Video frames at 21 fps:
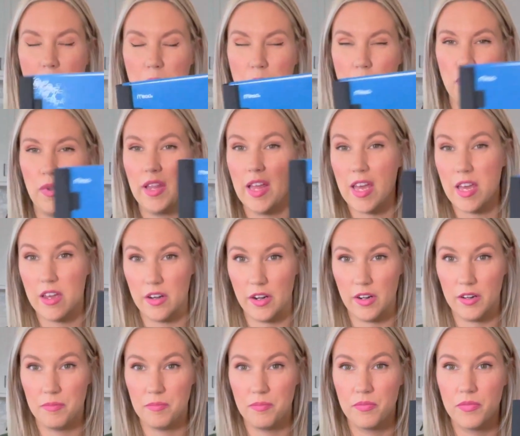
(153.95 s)

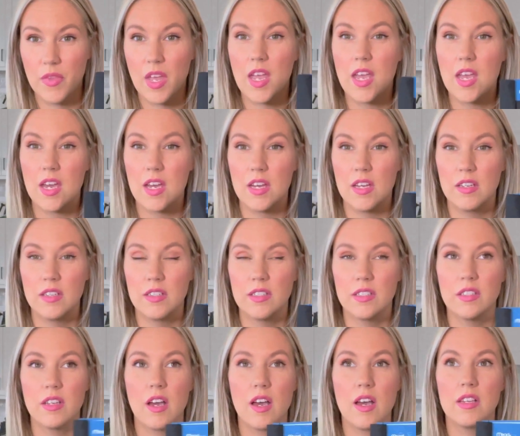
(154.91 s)
planner. And
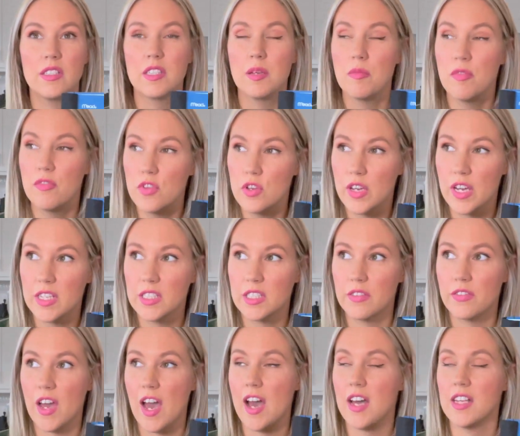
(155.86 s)
some of you guys
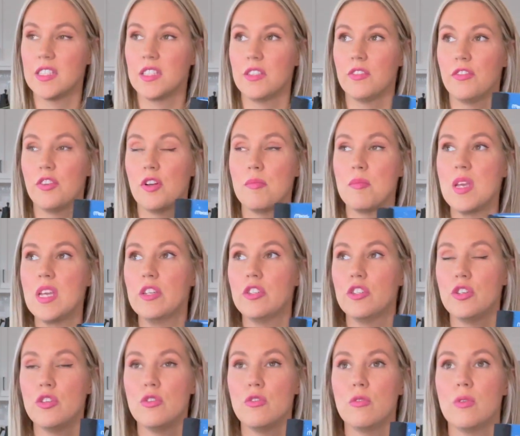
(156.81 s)
have asked for me
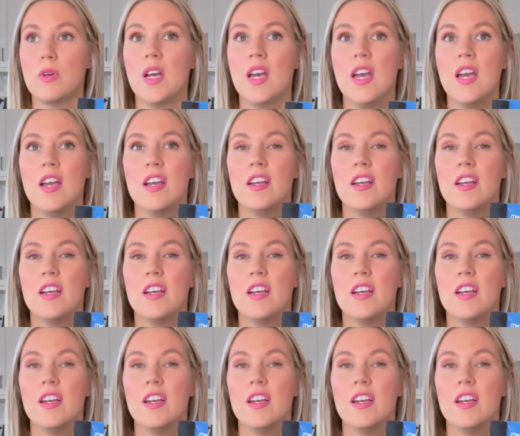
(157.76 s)
to